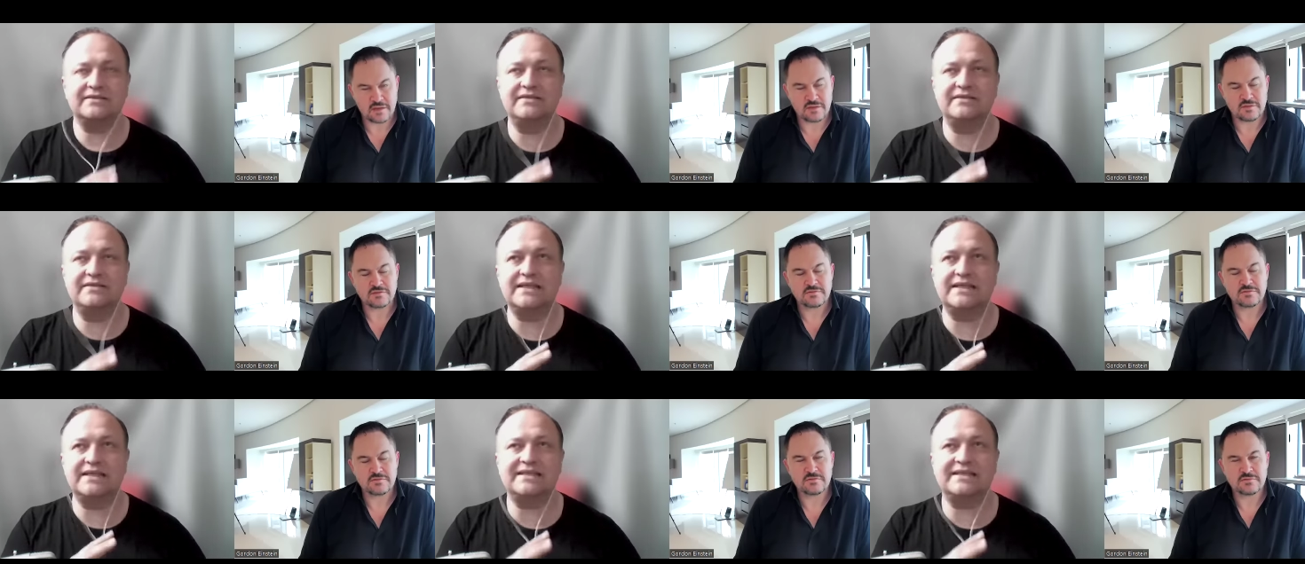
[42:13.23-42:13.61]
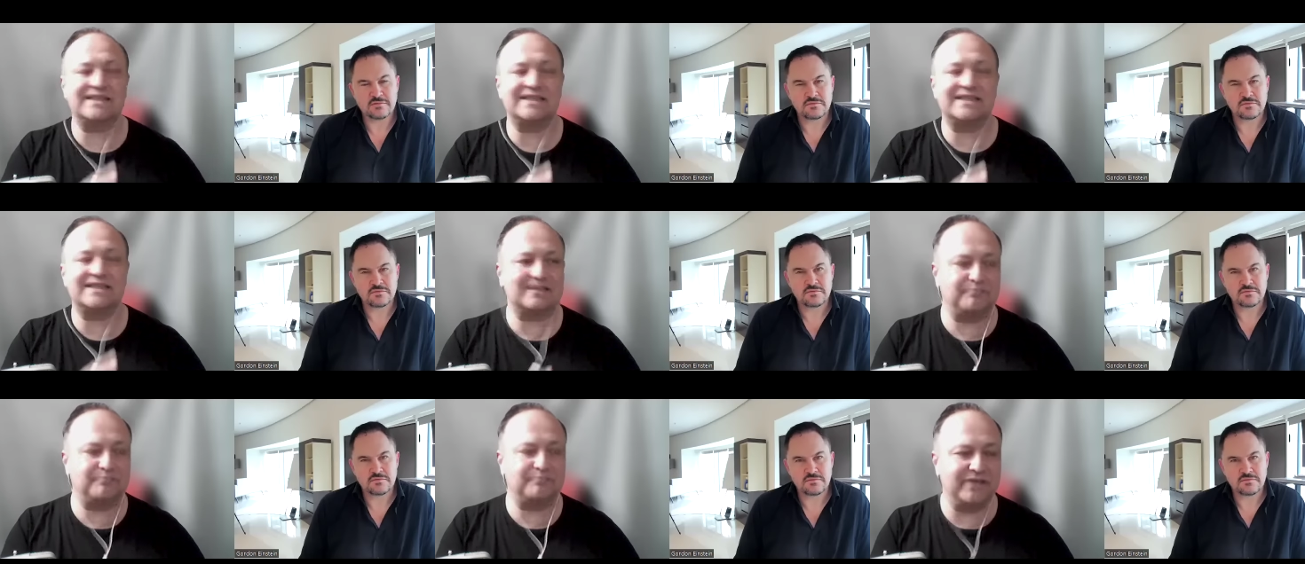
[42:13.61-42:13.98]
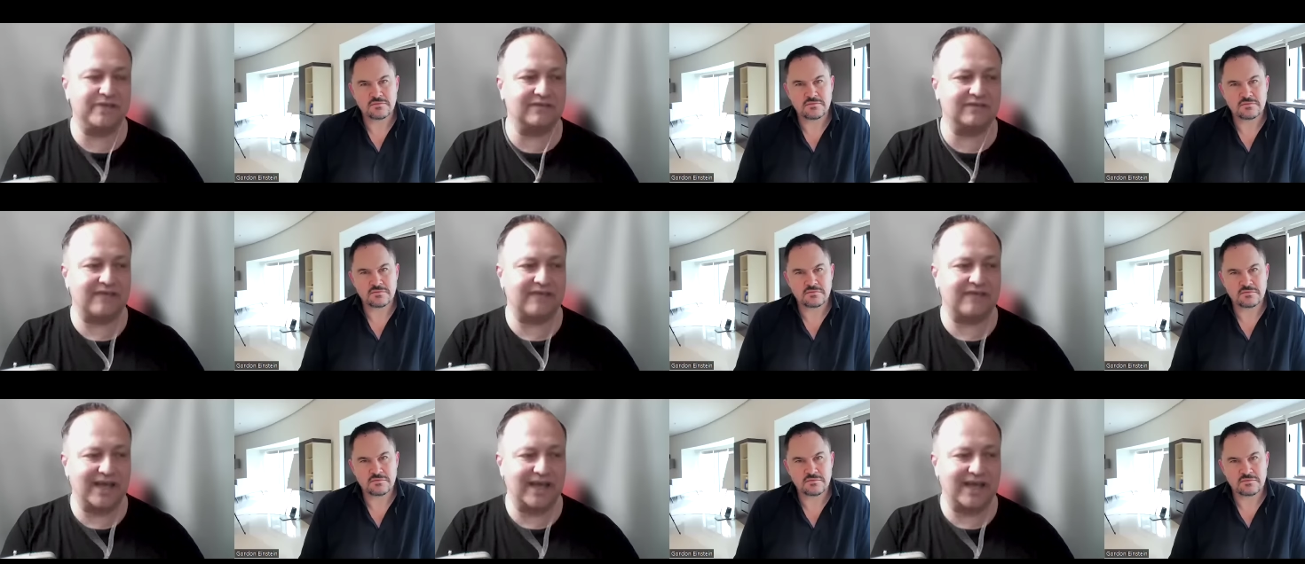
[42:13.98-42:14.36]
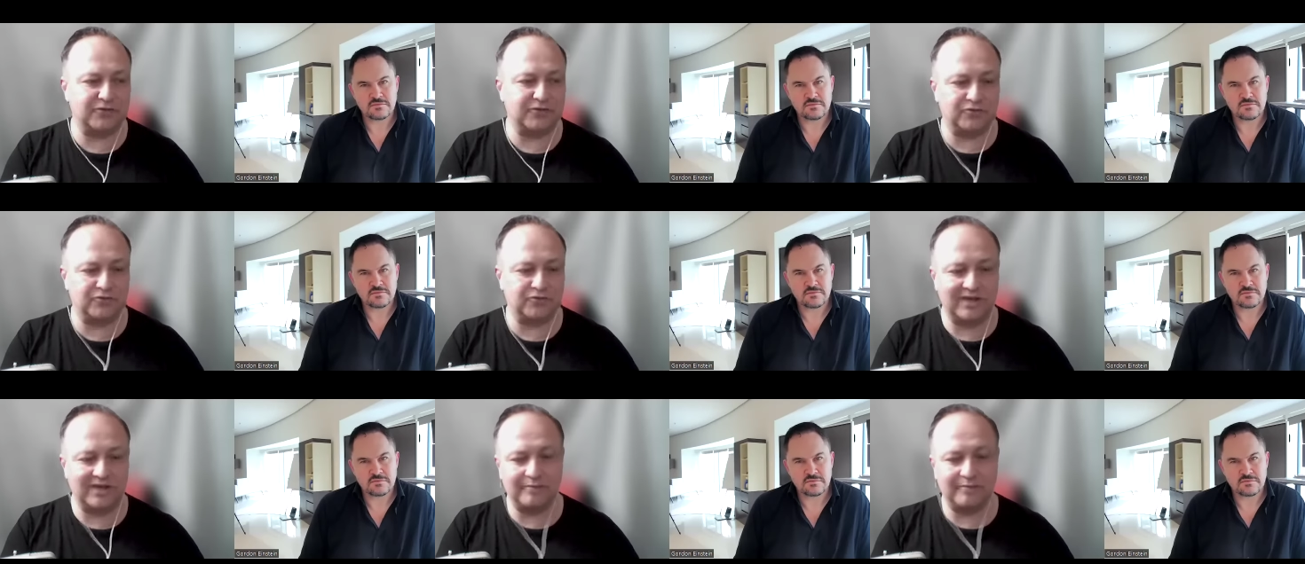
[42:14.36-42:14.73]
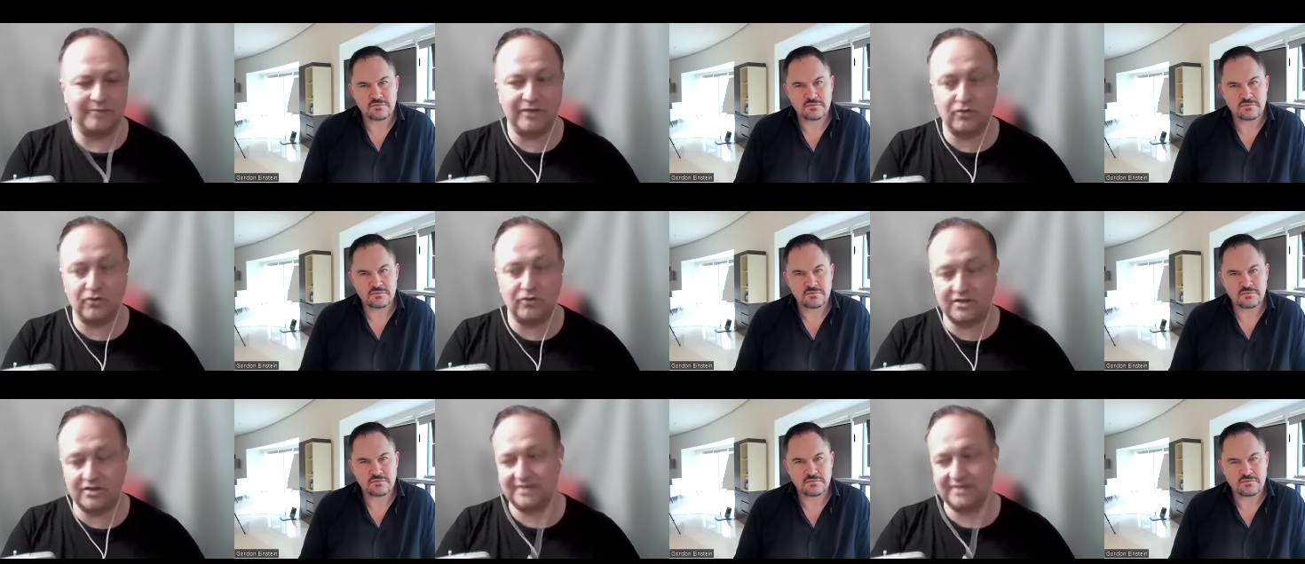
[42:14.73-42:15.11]
Speaker 1: this is built actually
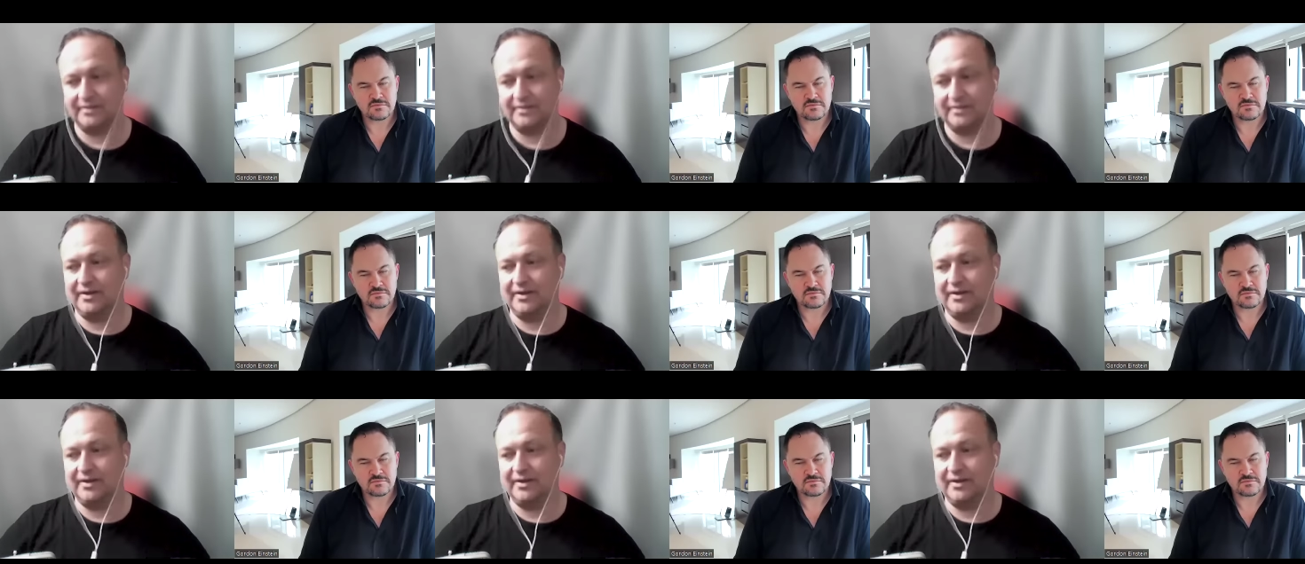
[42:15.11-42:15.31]
because